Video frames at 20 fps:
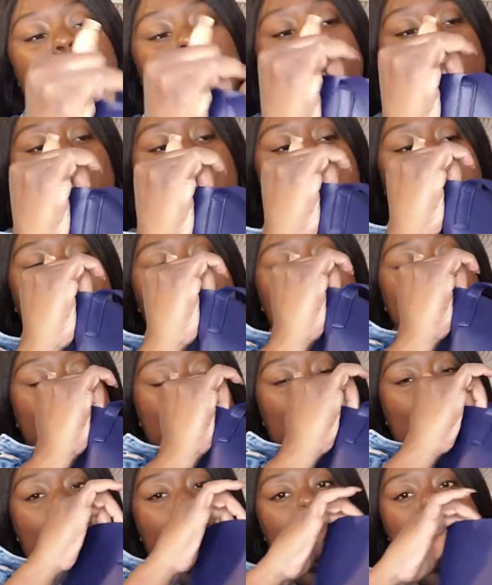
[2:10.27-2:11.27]
the
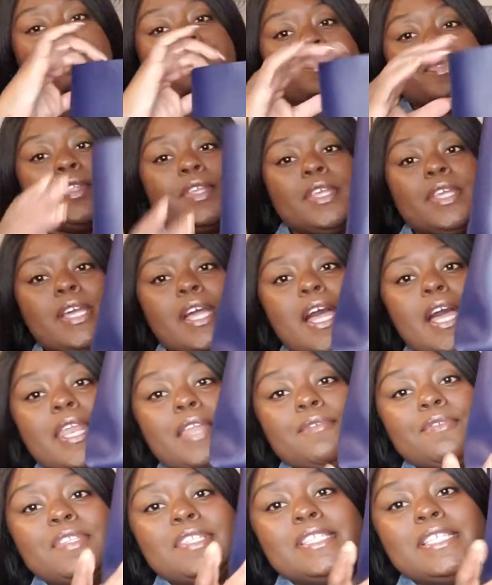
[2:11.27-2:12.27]
organizer kind
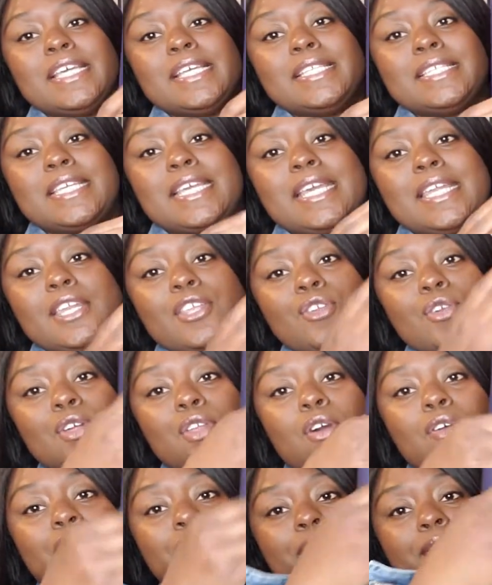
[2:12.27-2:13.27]
of dent in and you can
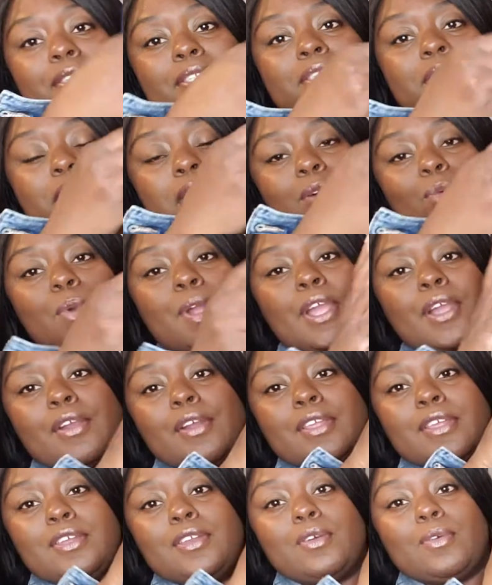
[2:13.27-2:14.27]
already see where
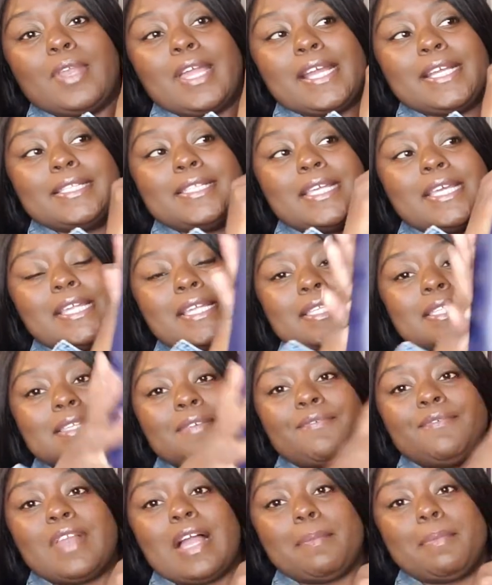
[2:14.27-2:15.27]
you know like I said it's a
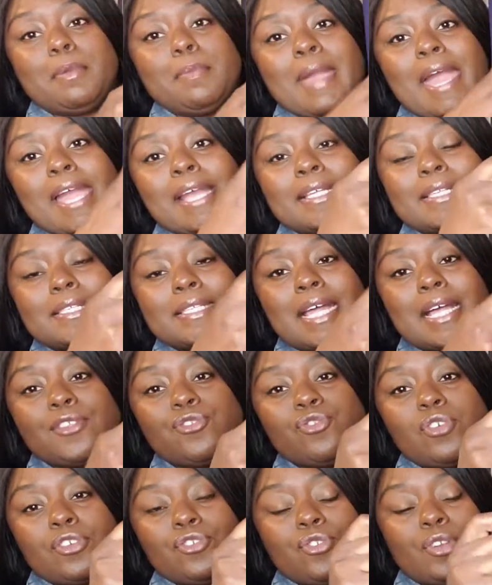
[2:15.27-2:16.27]
floppy bag it's not
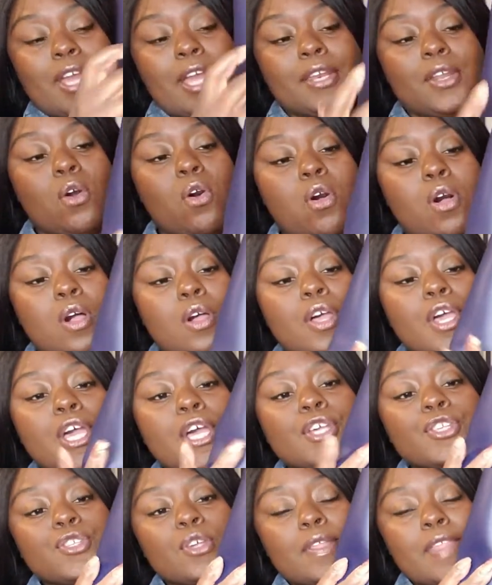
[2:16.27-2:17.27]
structured at all
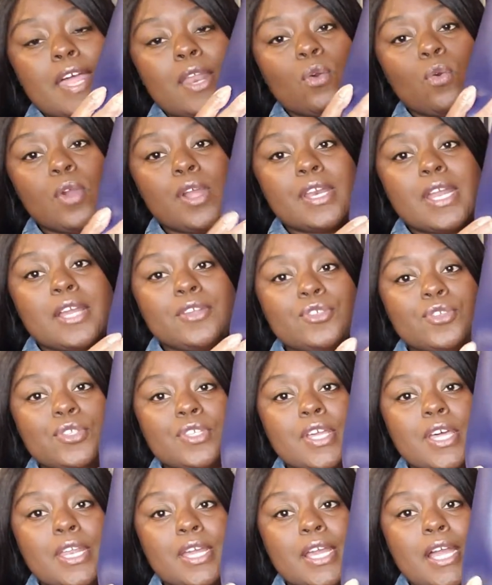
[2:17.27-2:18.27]
so that organizer is
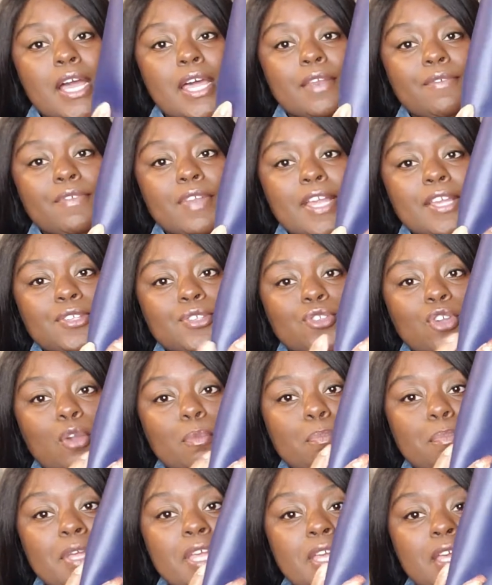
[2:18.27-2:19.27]
gonna kind of like start
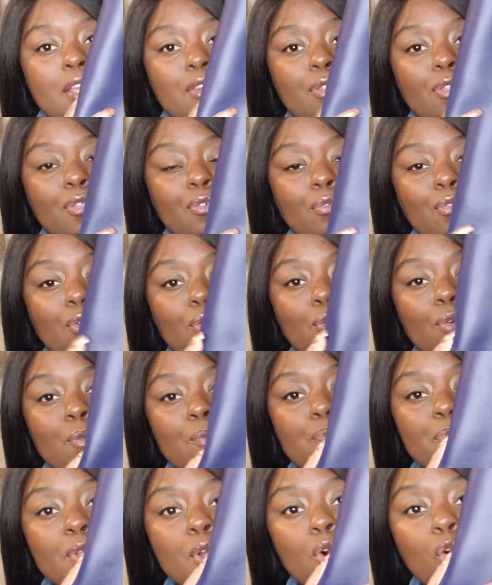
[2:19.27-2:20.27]
peeking through
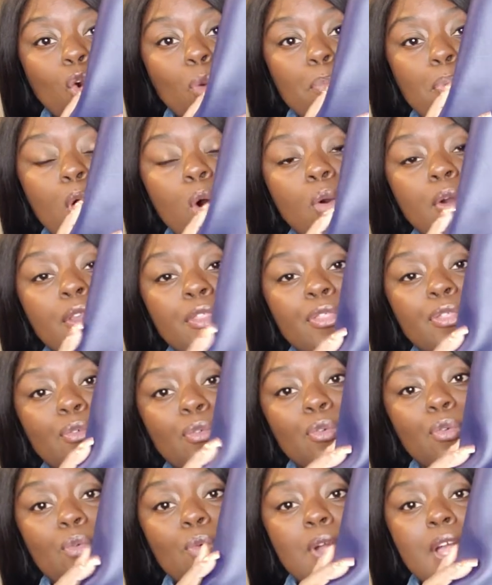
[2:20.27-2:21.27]
or poking
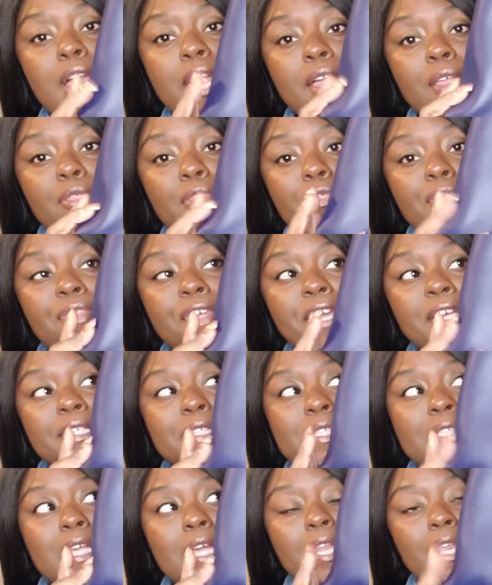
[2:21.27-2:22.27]
through
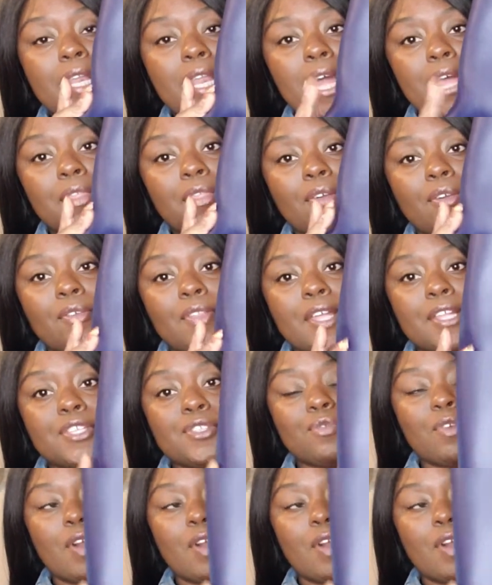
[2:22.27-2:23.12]
this leather that's